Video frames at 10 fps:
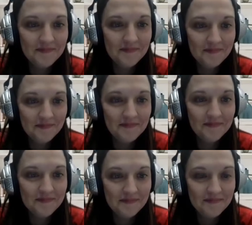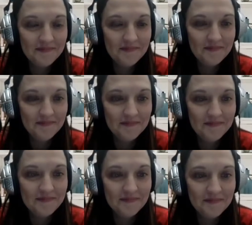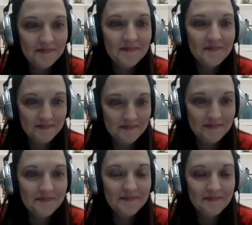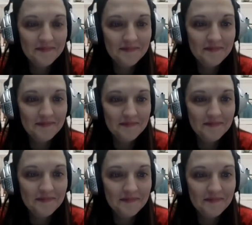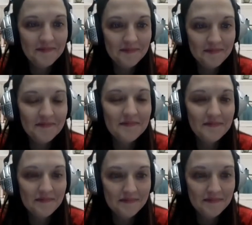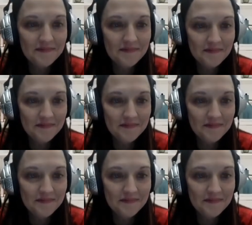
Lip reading: This person isn't speaking.